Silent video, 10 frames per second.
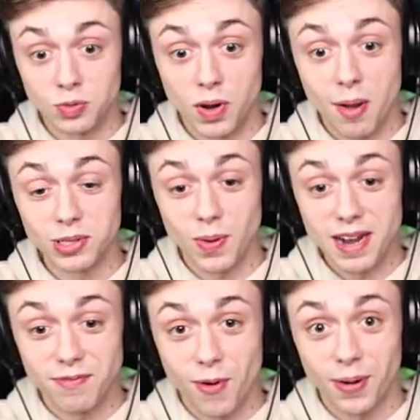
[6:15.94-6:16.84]
is what I was waiting
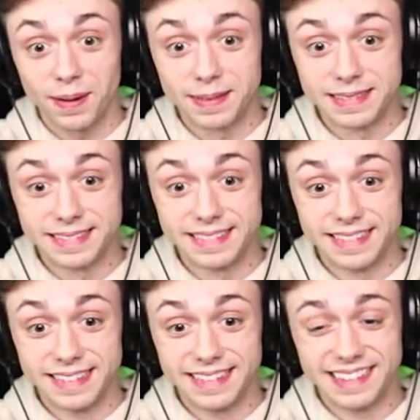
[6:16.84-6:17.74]
for.
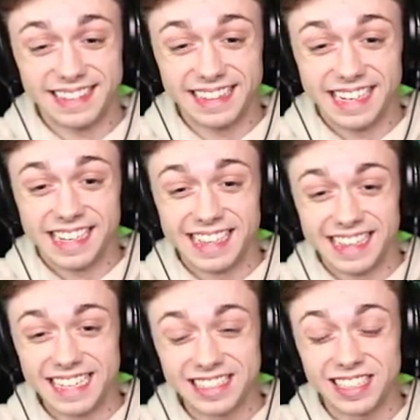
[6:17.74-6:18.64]

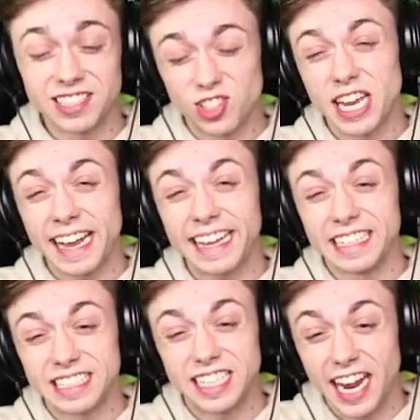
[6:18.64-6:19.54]
This is his second
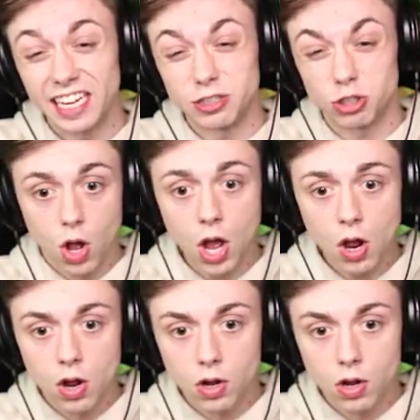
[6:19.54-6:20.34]
stage. Oh.